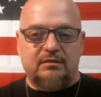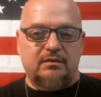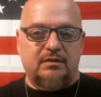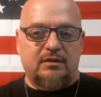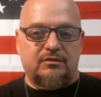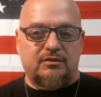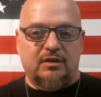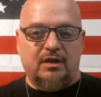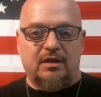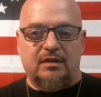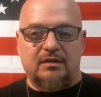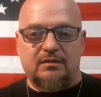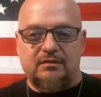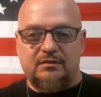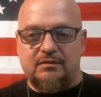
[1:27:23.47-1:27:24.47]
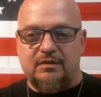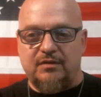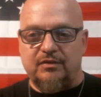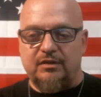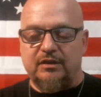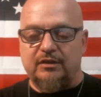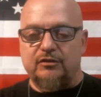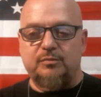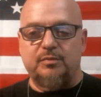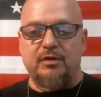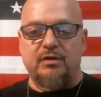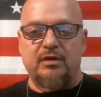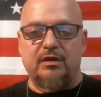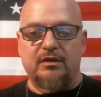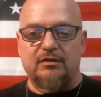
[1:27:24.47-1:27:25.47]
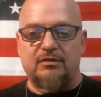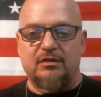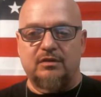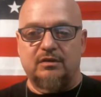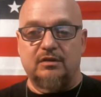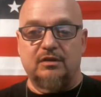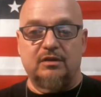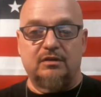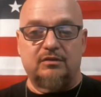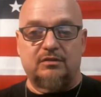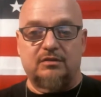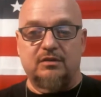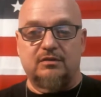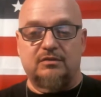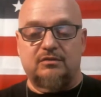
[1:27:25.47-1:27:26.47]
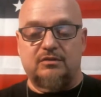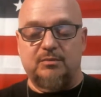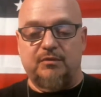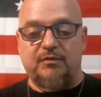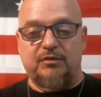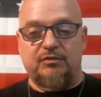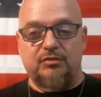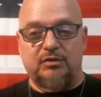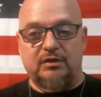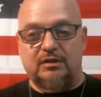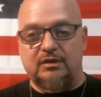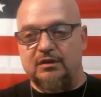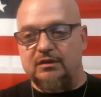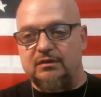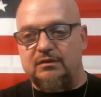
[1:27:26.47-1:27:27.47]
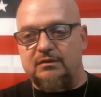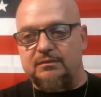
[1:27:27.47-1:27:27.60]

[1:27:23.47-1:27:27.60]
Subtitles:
That's definitely an experience and good. Good, some of it's really good.